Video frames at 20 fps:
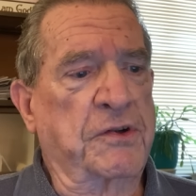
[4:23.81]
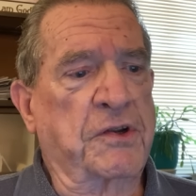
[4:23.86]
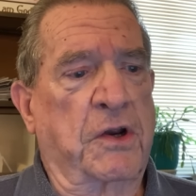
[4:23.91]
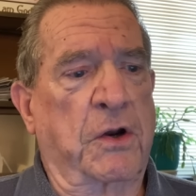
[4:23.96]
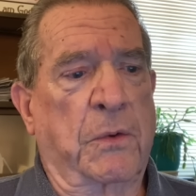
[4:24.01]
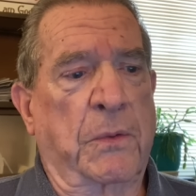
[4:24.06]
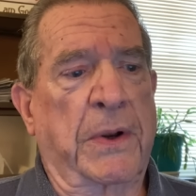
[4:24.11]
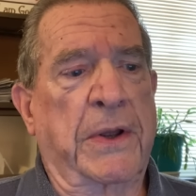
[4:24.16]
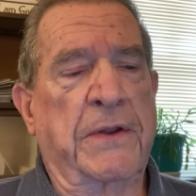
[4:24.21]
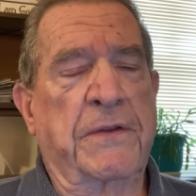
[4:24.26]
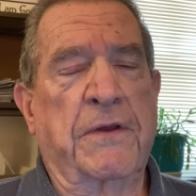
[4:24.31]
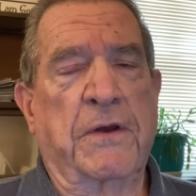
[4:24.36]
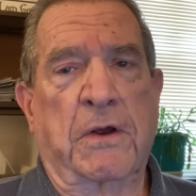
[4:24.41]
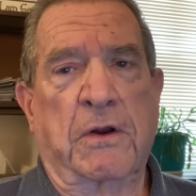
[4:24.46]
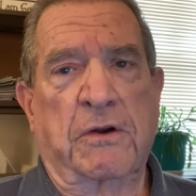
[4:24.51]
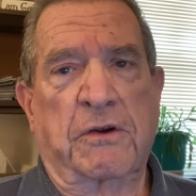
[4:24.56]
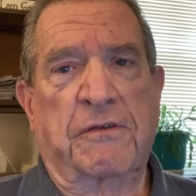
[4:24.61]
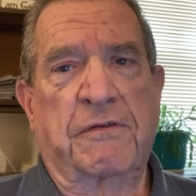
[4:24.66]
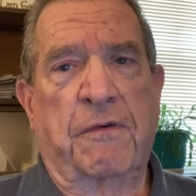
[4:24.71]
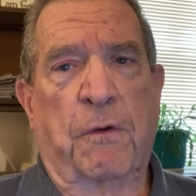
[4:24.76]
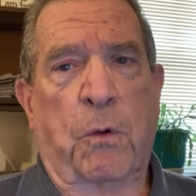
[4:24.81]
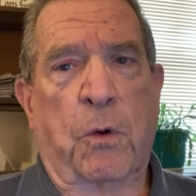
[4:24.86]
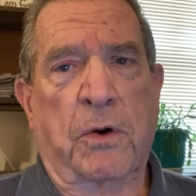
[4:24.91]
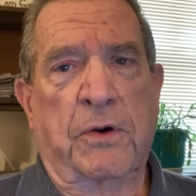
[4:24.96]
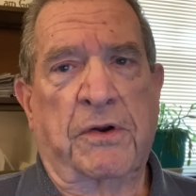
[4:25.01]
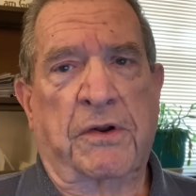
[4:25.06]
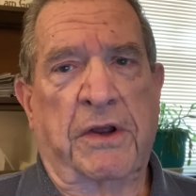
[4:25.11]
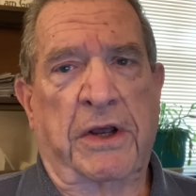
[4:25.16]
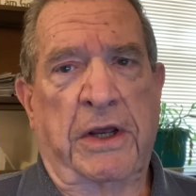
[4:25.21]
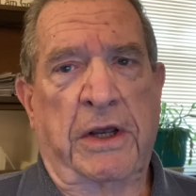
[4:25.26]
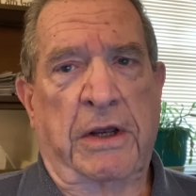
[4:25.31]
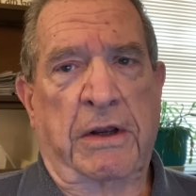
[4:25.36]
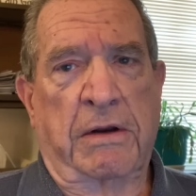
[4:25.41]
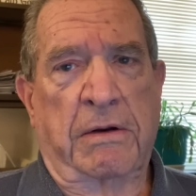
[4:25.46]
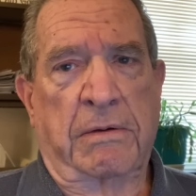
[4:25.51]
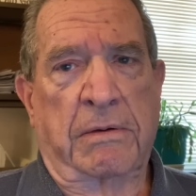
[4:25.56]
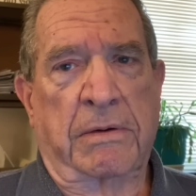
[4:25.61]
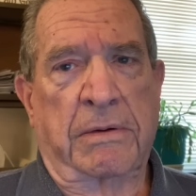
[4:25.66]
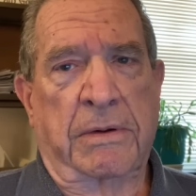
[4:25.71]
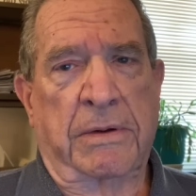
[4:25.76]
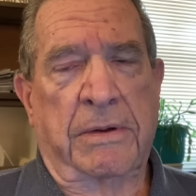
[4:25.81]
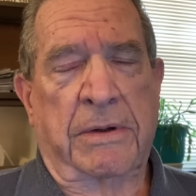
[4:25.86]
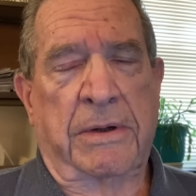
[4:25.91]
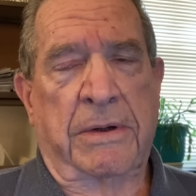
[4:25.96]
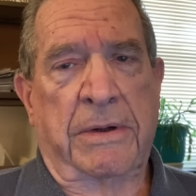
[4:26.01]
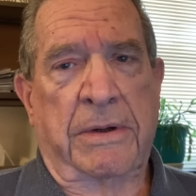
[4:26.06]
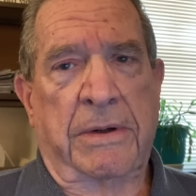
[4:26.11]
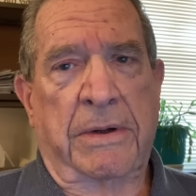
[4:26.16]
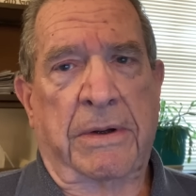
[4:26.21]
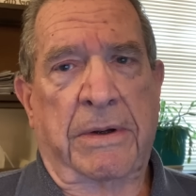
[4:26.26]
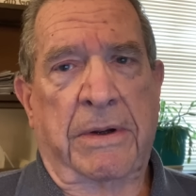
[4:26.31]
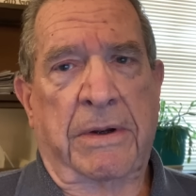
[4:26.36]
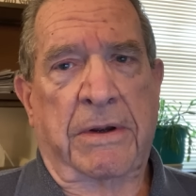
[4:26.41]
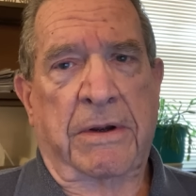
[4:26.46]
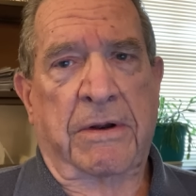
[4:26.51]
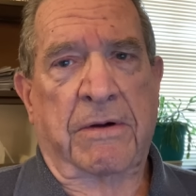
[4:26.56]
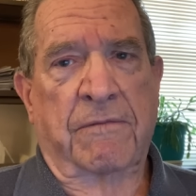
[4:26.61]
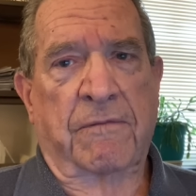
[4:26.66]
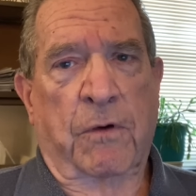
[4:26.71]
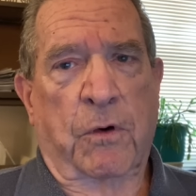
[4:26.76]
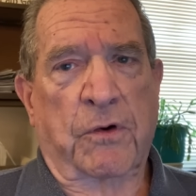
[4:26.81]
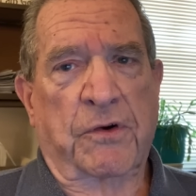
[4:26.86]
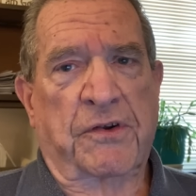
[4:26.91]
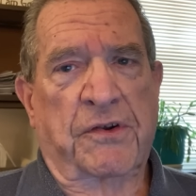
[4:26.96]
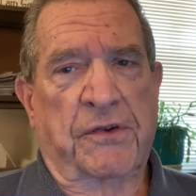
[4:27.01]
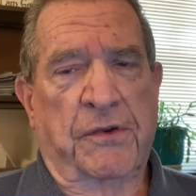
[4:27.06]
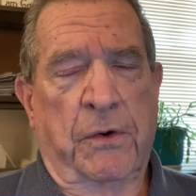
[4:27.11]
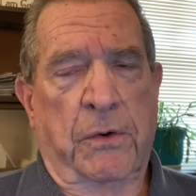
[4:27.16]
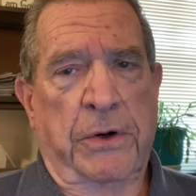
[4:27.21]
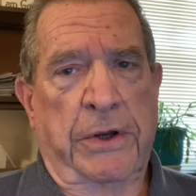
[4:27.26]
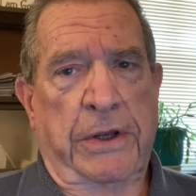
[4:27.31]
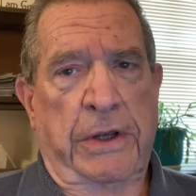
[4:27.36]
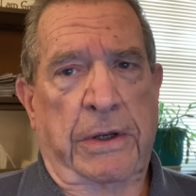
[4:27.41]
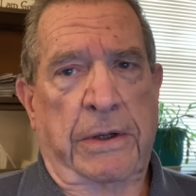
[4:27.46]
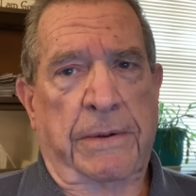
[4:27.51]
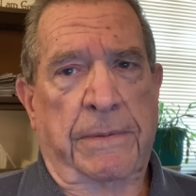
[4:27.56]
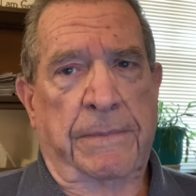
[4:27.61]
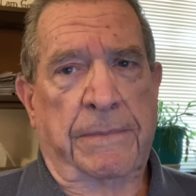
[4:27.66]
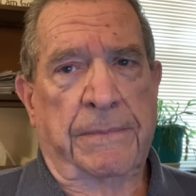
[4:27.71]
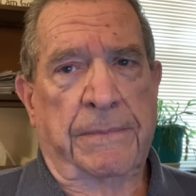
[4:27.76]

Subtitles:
Corinthians 14, verse 3.